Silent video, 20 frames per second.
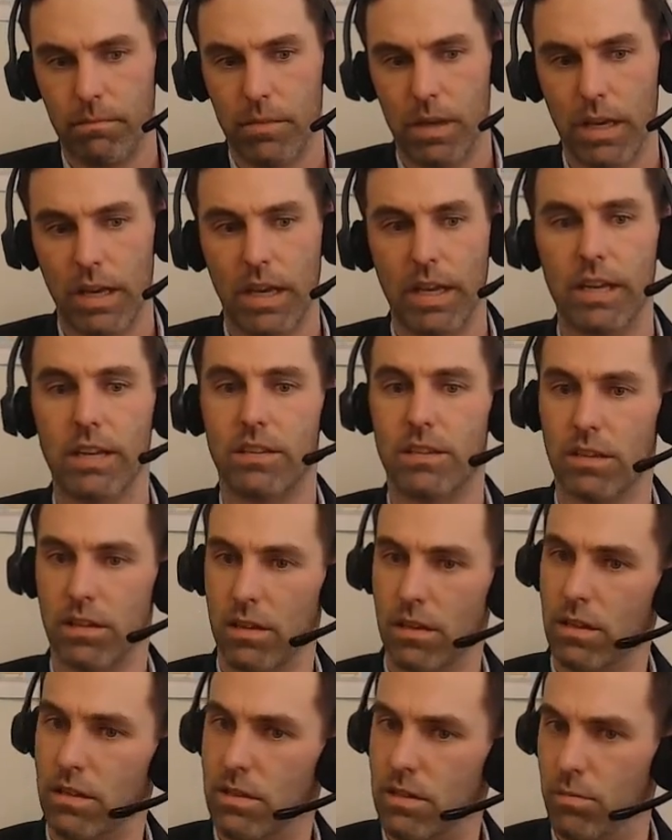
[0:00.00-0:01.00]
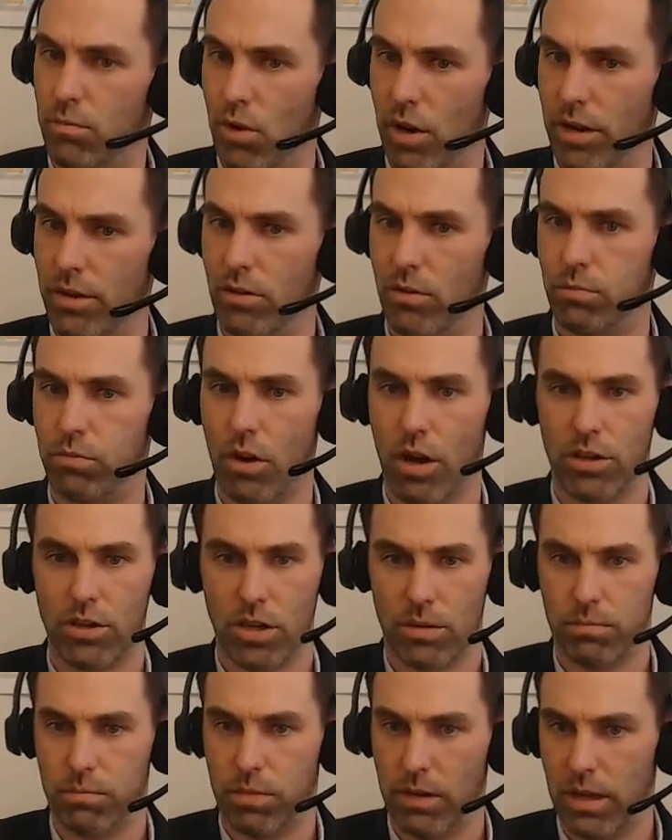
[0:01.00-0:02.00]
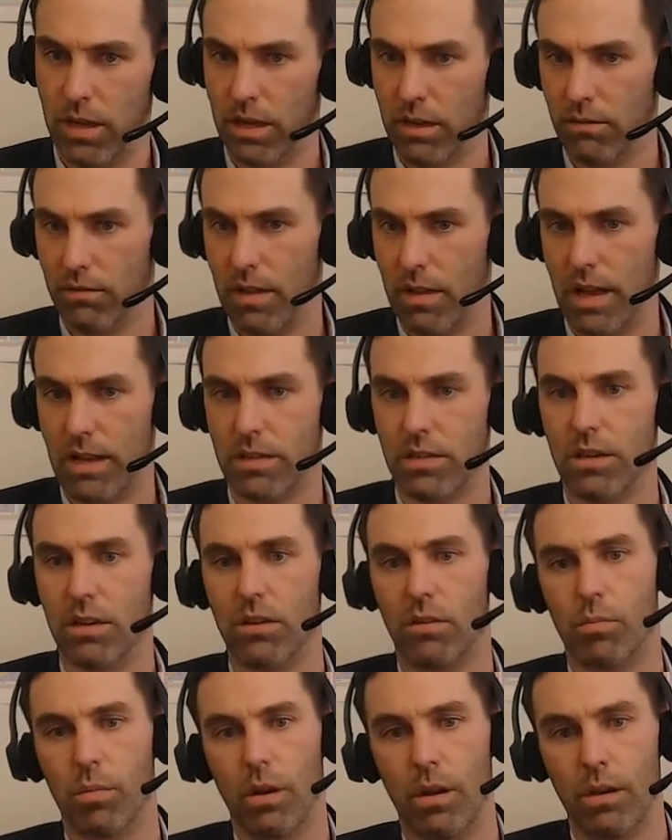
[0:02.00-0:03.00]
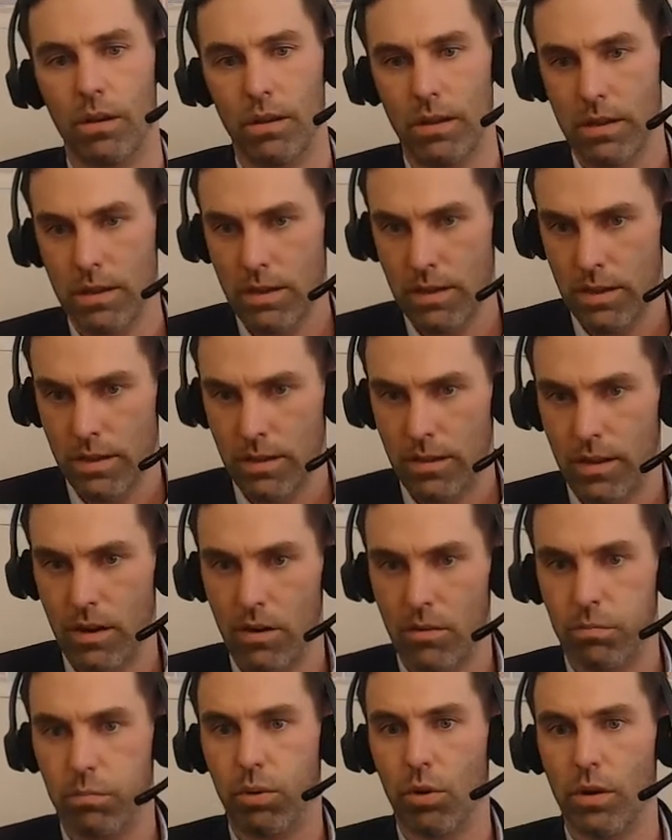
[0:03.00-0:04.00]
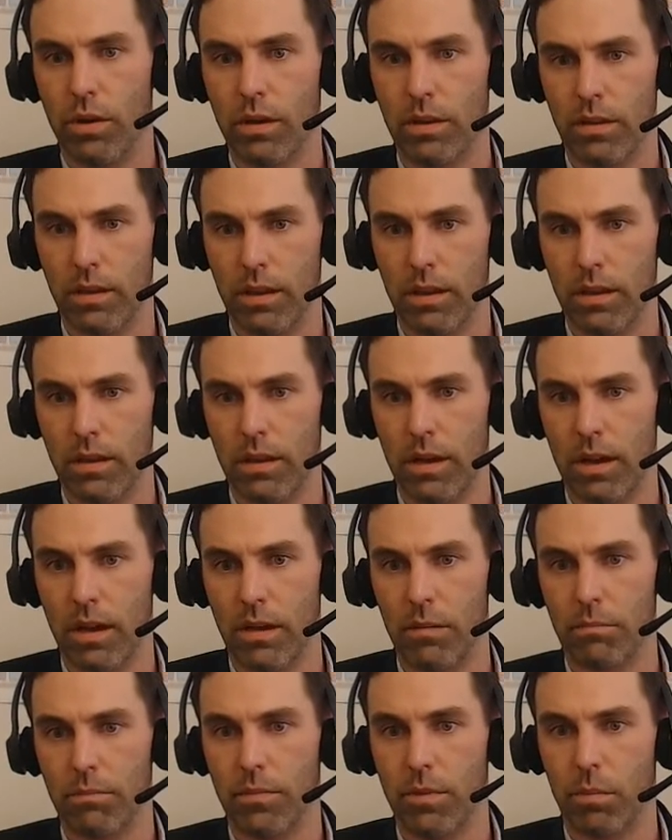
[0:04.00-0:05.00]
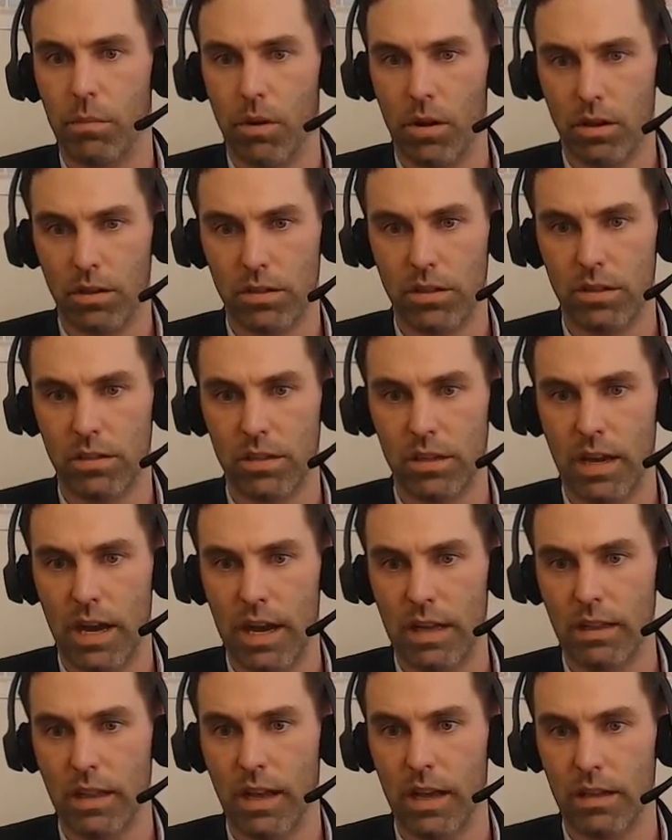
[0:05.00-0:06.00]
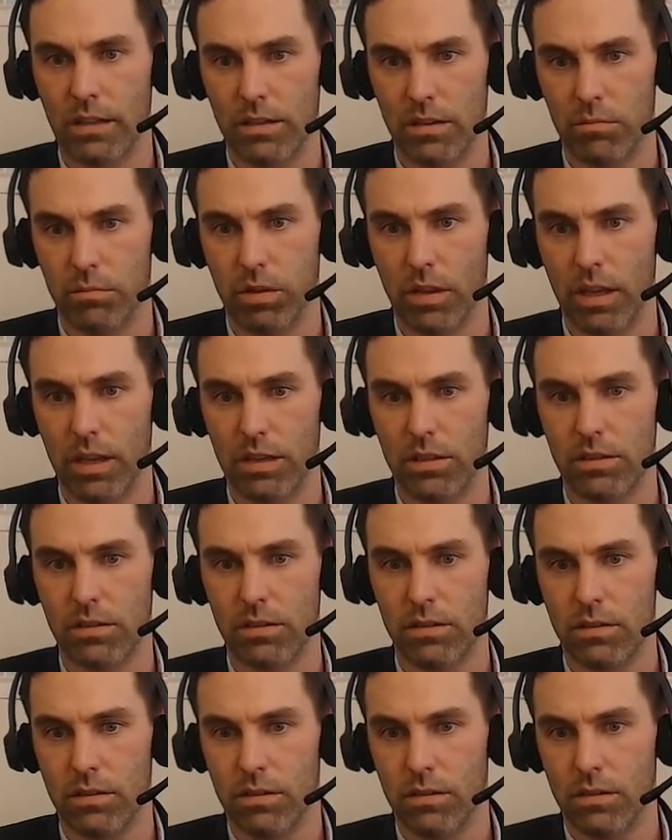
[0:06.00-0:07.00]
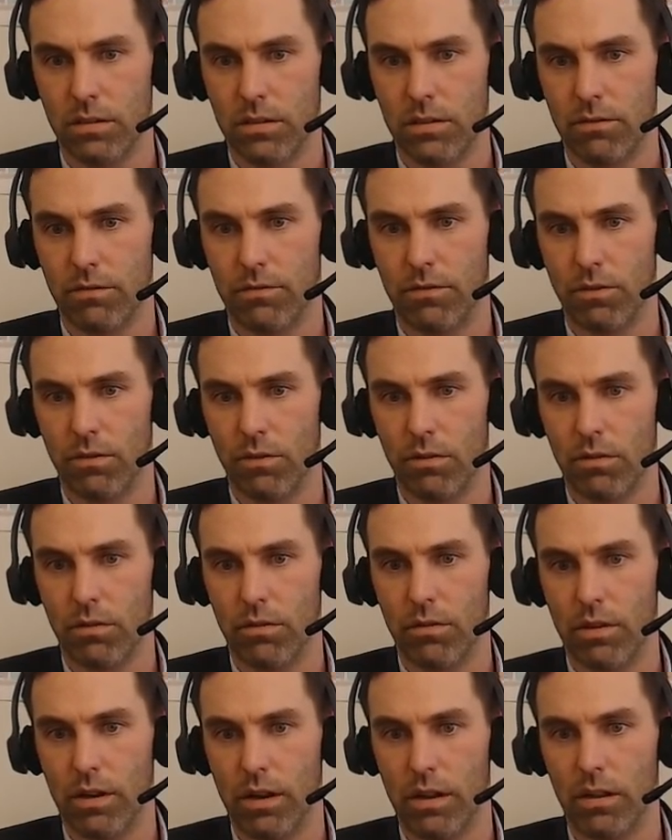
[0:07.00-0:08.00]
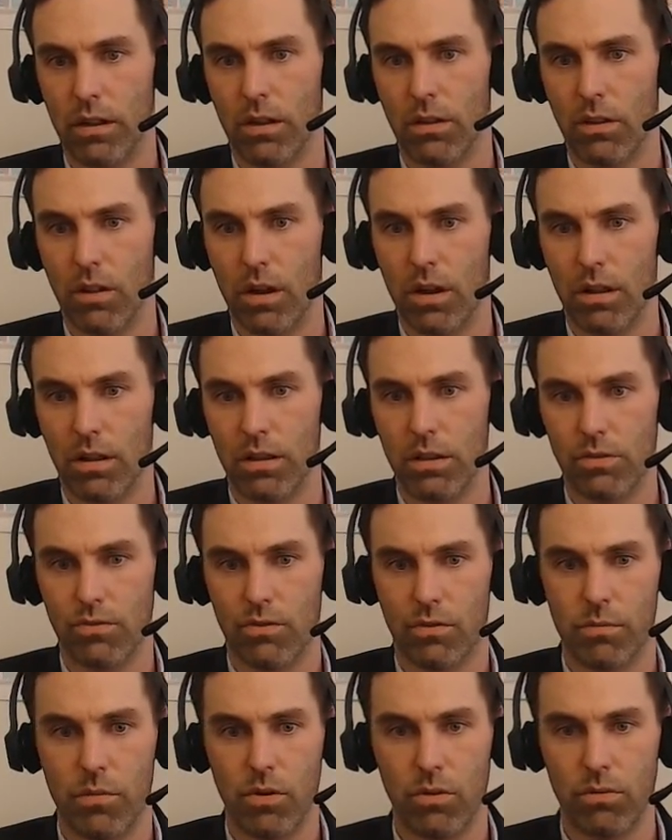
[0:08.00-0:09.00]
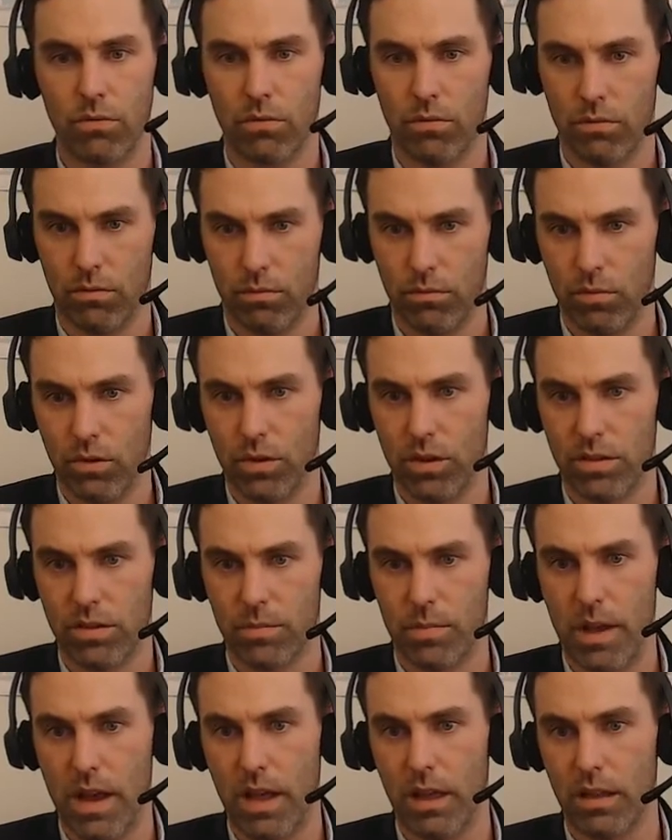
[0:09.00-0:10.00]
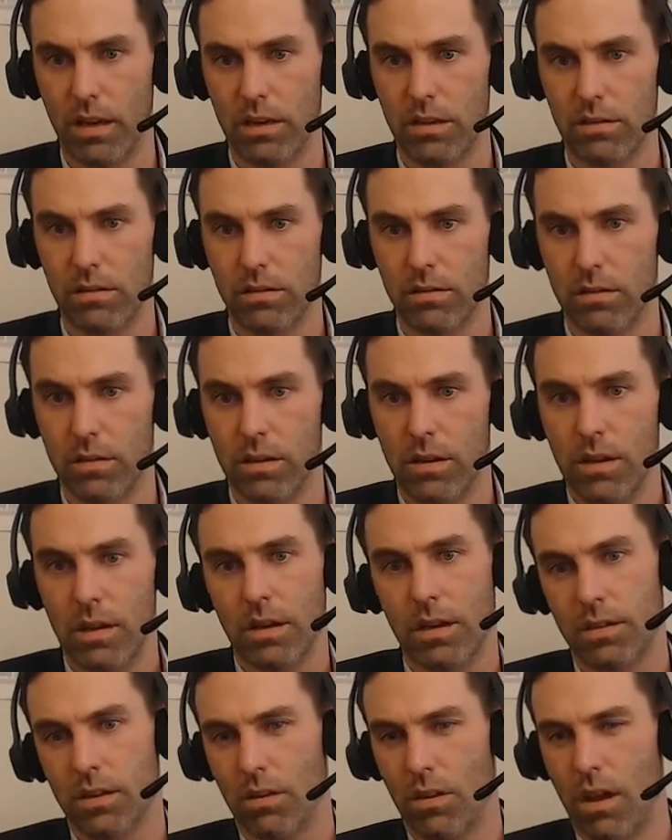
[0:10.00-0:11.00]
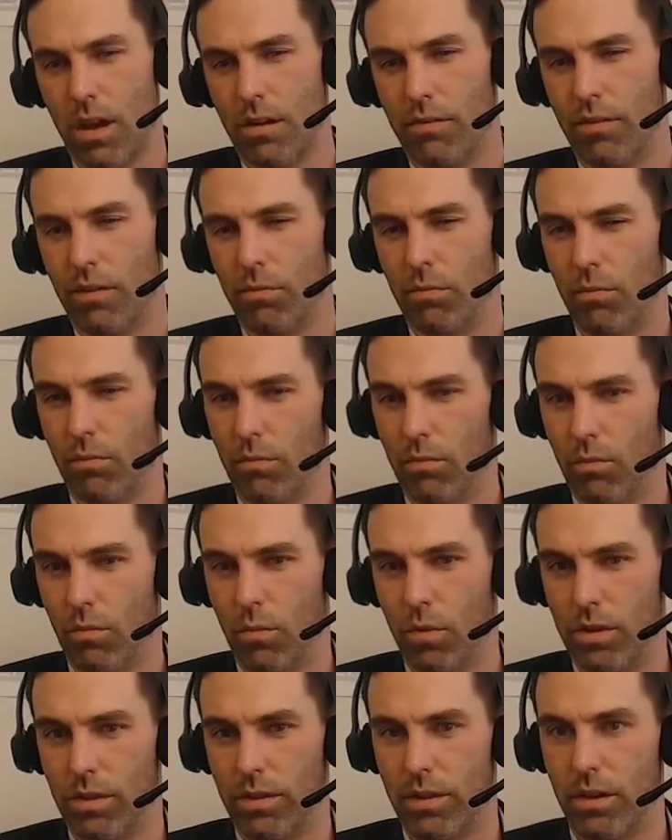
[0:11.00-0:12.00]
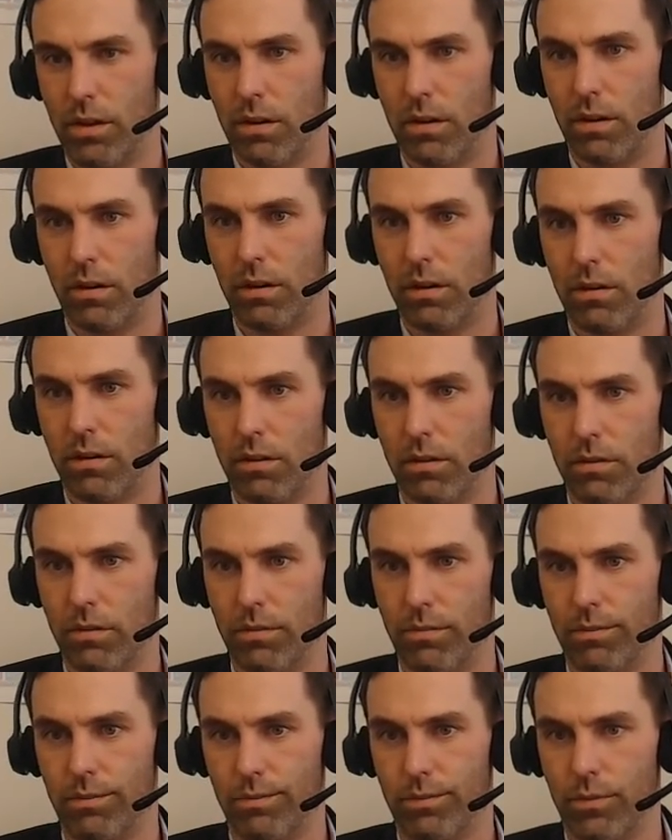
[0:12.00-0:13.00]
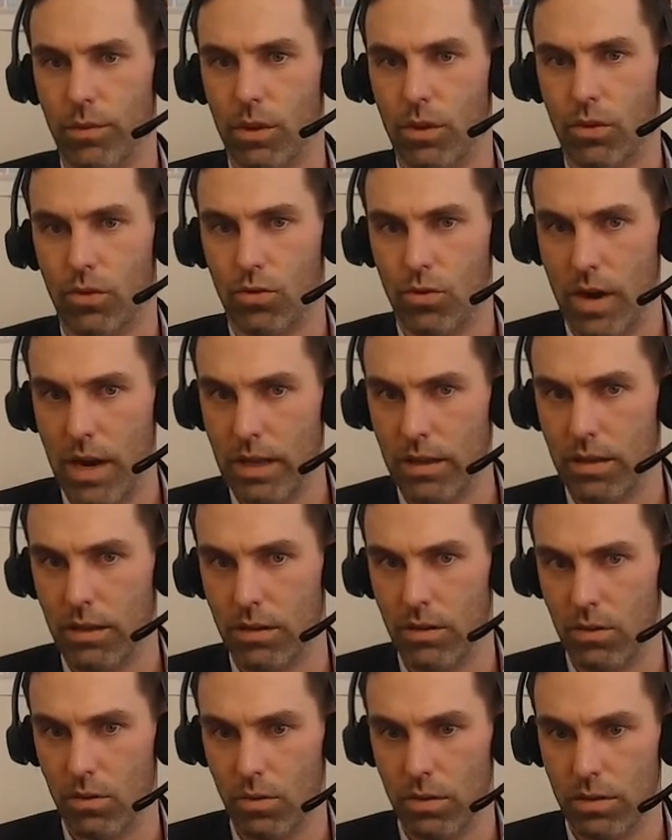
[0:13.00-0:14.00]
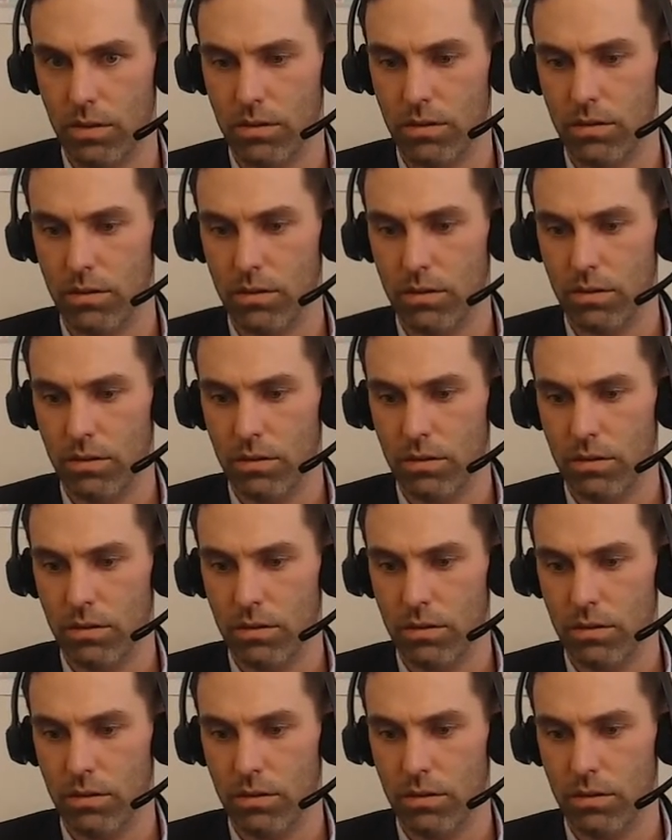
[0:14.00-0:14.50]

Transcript: again, it's a brand new project beginning of last year, but they're putting the policies and guidelines in place for a lot of these remote municipalities, because a lot of them, what they're trying to do is,